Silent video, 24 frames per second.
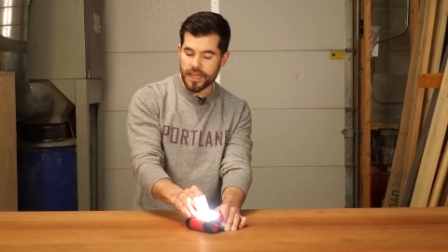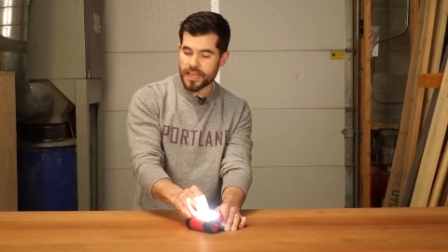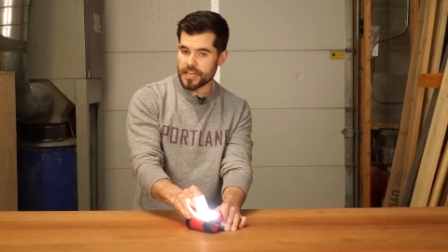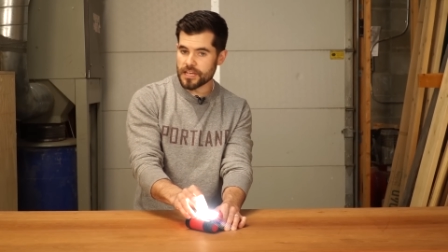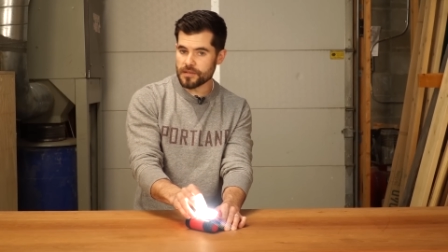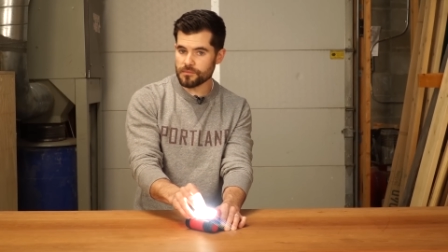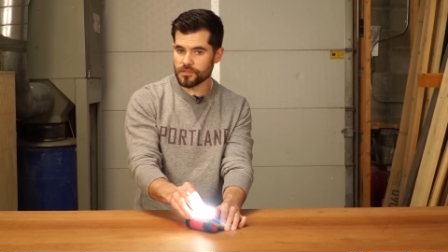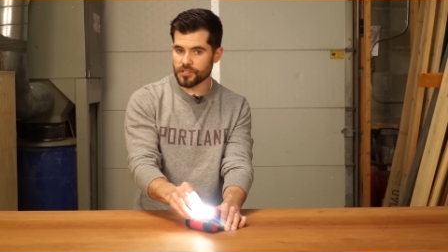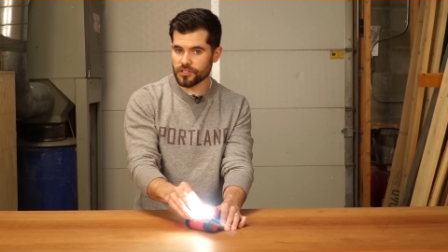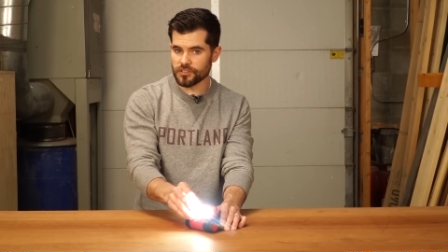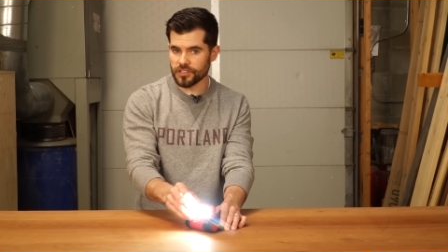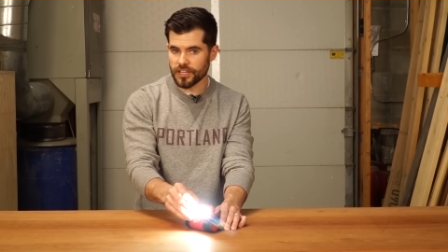
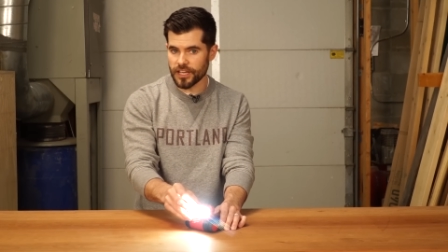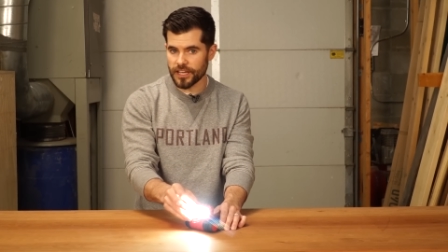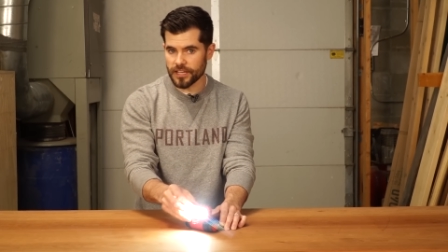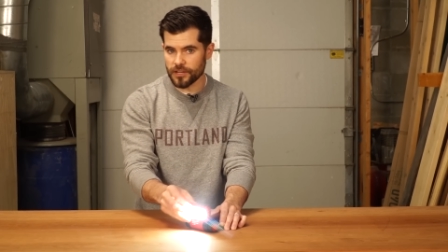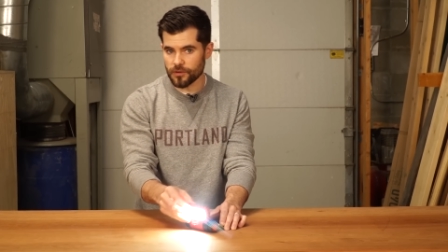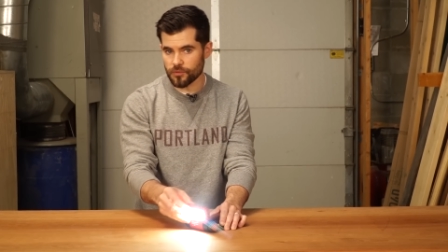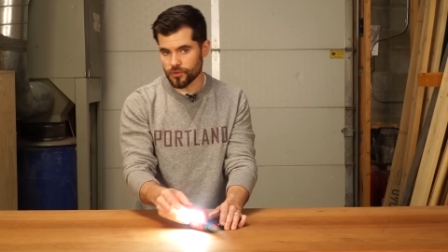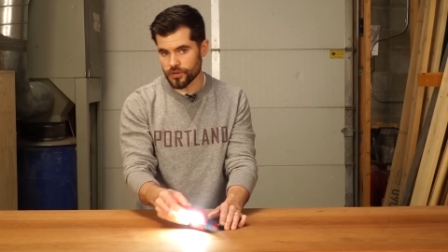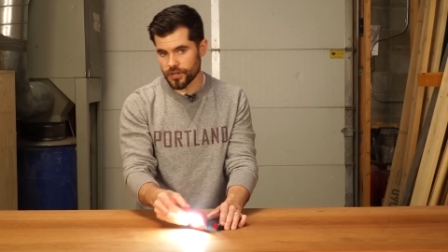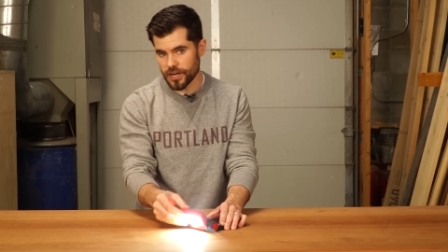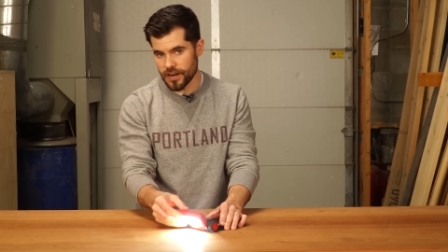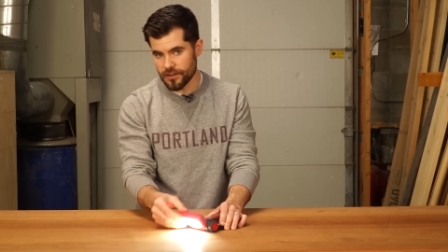aim your
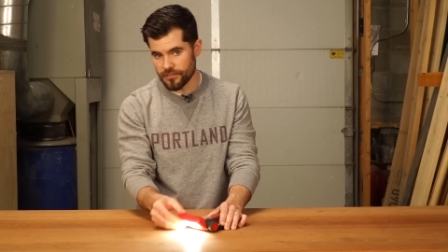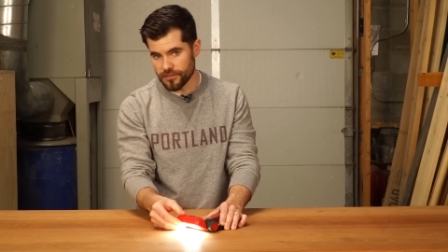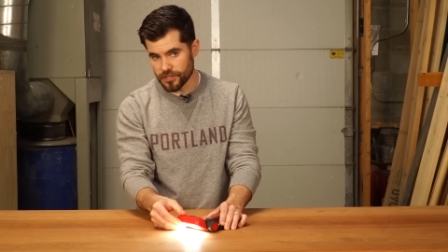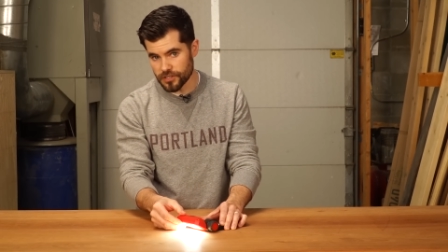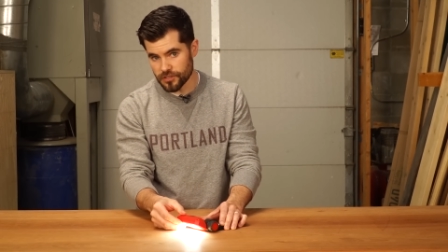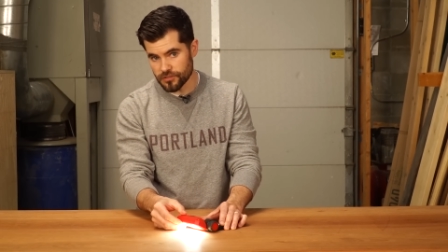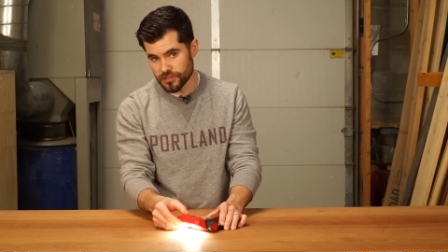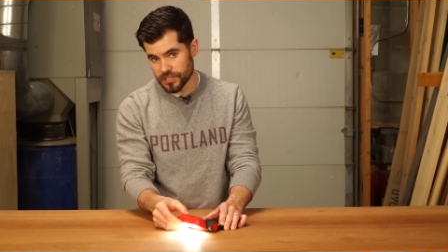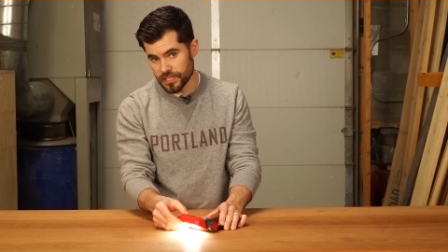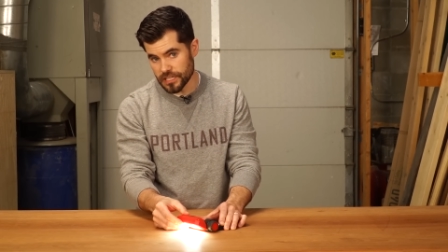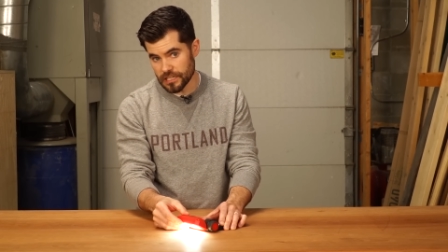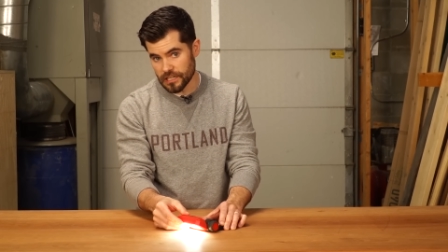light wherever
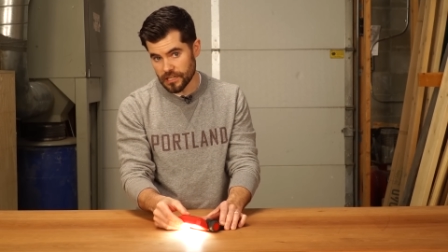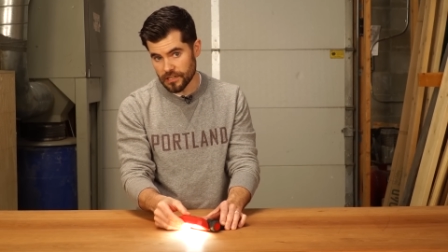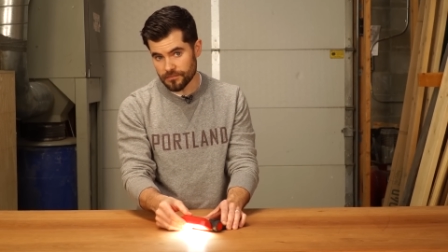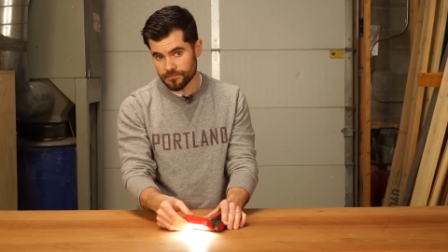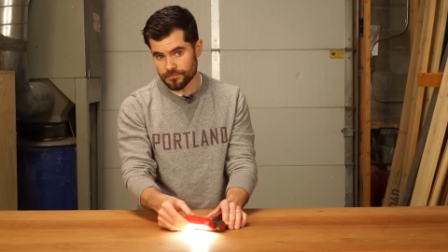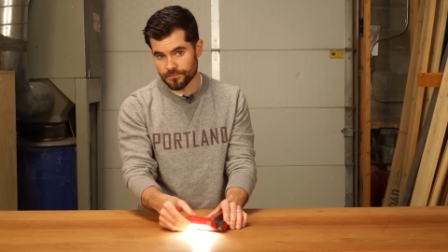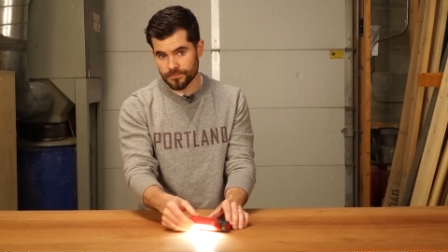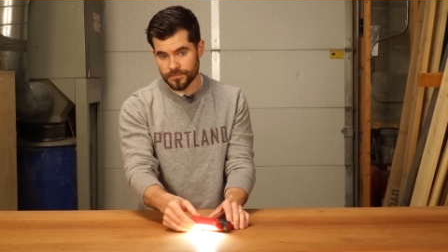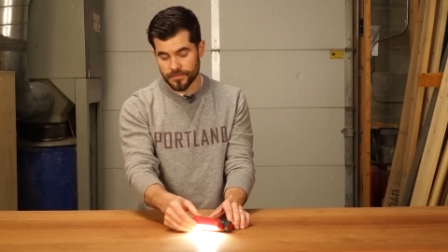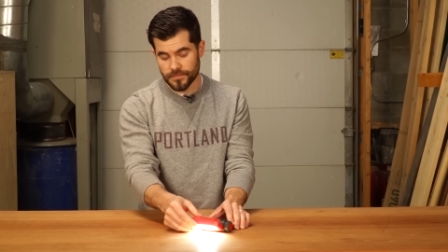you need it.